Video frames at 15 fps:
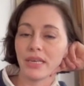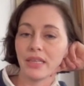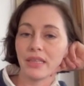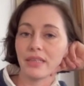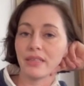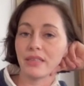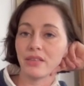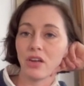like, mm-hmm.
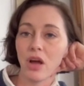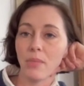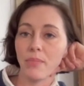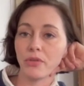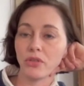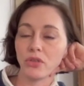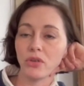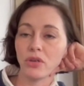this is an
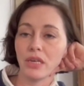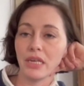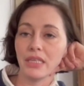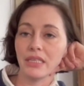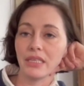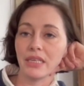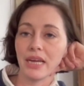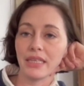opportunity
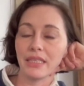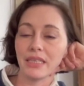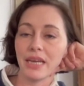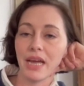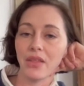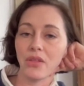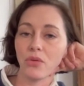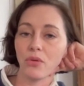to get
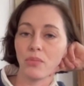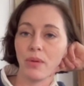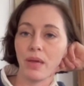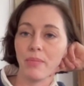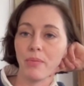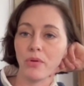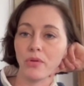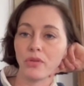together with
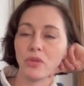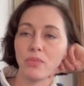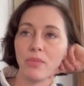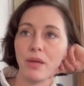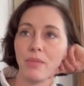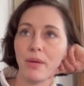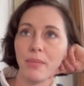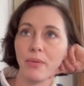people, to
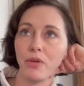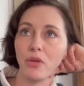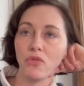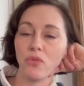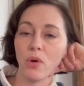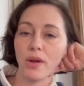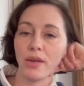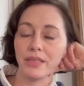meet people
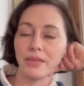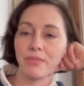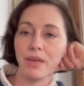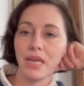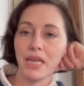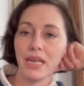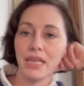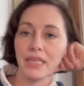you've wanted to
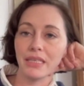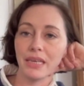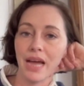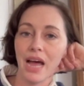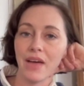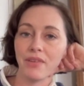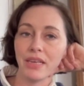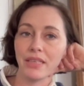meet and to
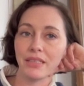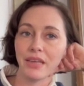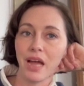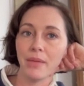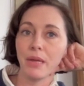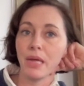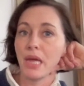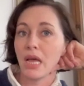have a nice
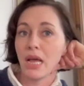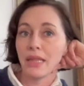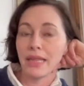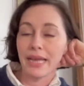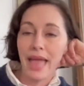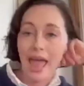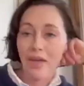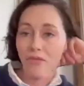time.
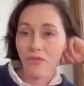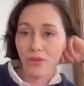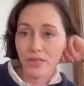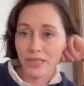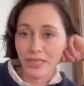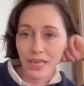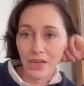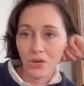Like every
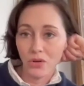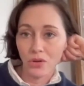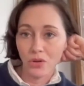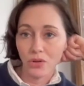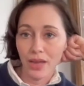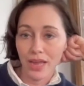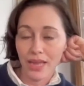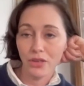
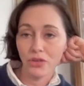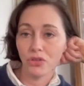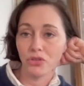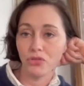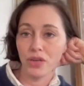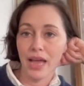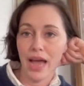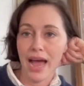single
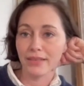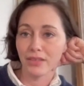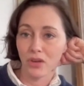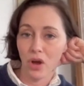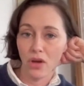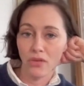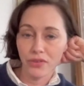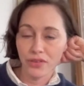industry has
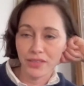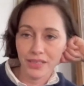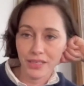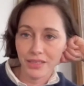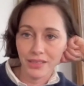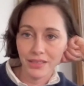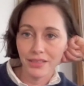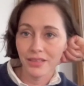
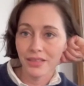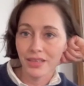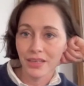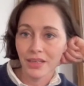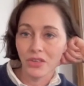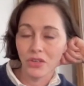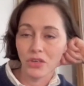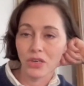conferences,
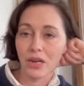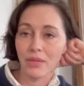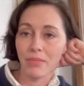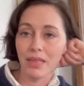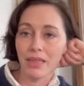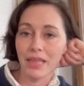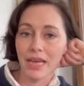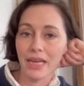you know what I
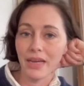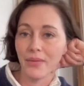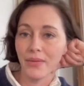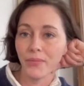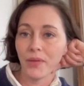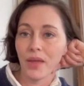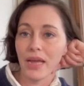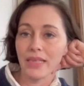mean? Like
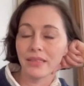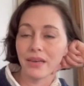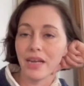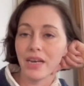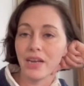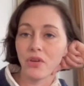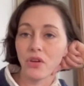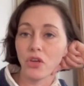it's
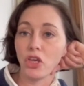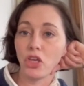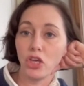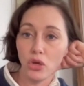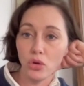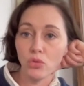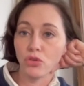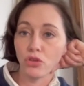kind of a
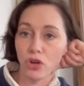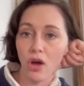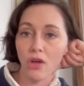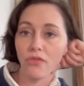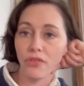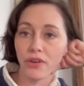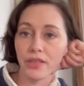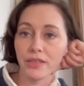huge
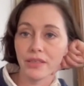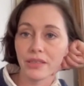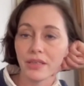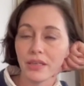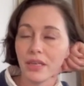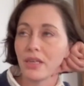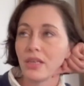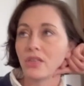conference.
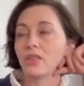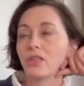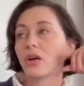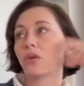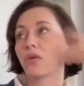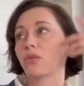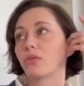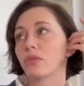
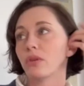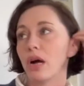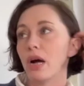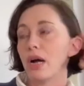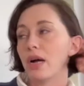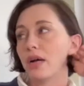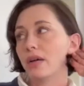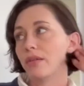So
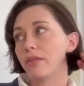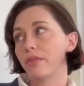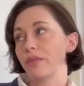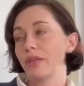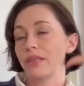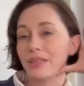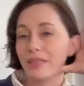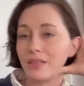uh,
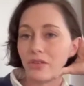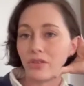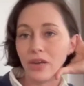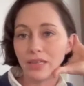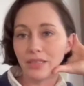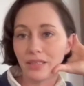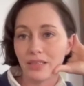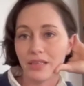these things are
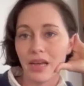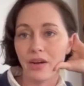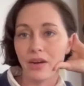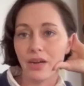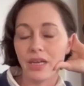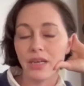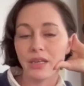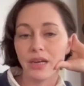
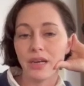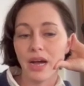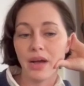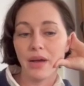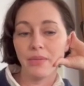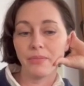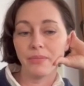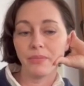necessary.
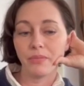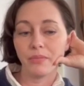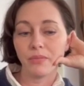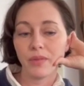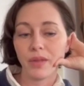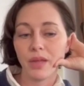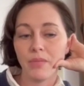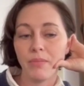Um,
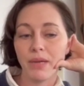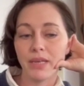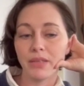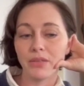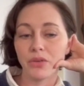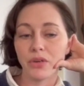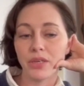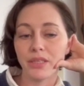
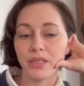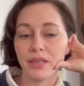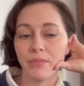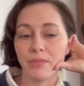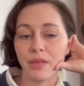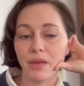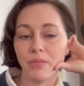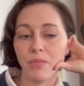because there is
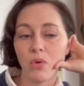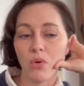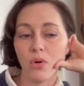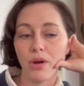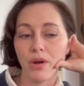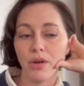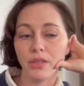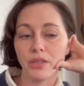something
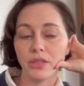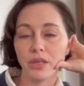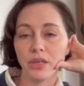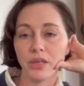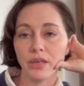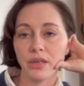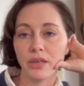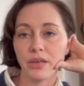more
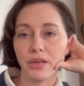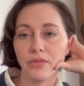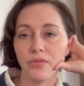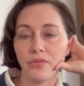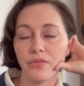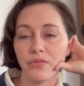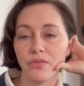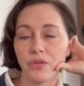to,
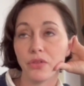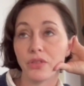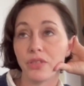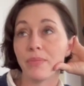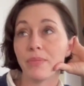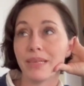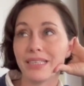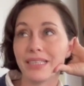there's
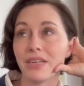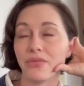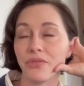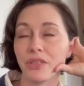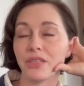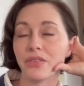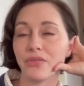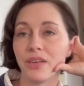something
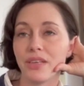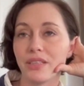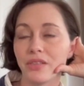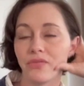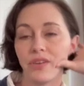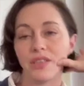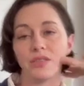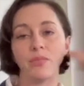different to
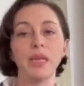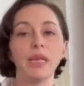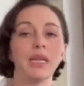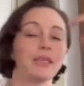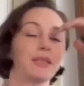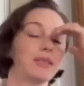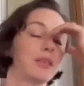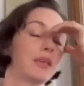face-to-face
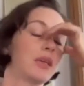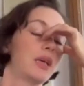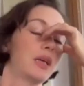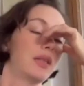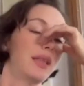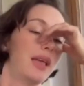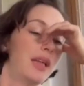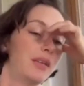meetings
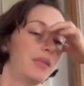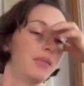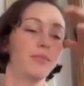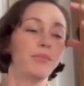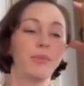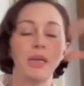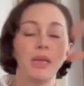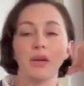
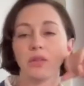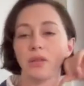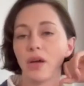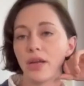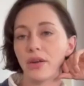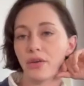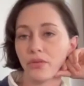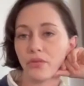than being
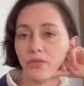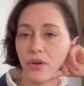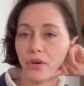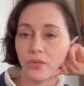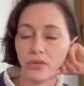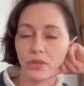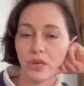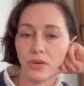online or on the
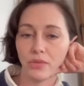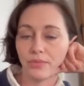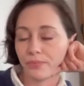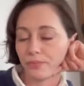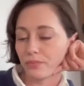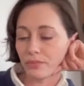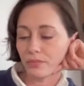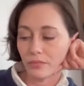phone. So
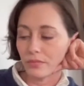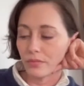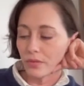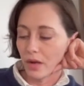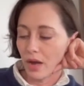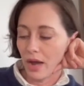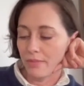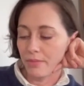
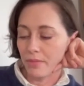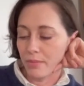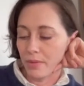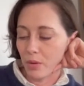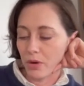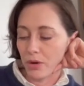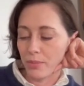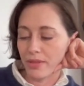I'm I'm
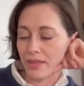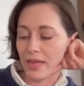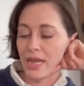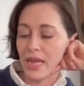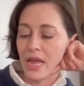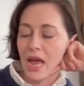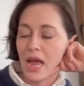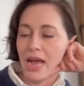not worried about that.
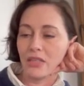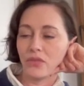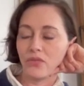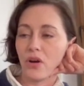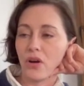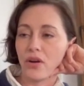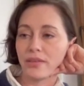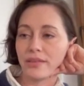As
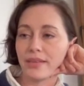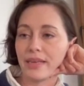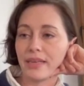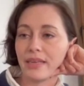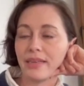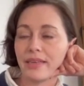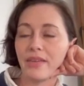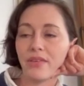far as
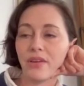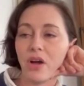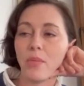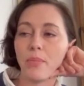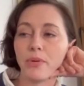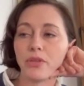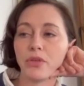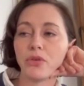like giving
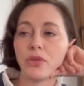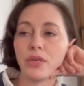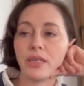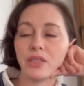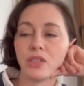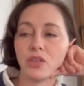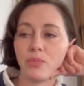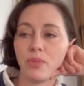
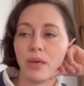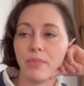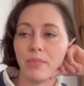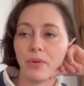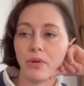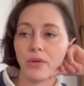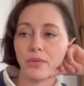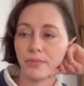opportunities to
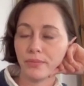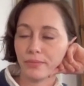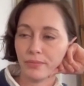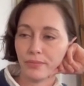people,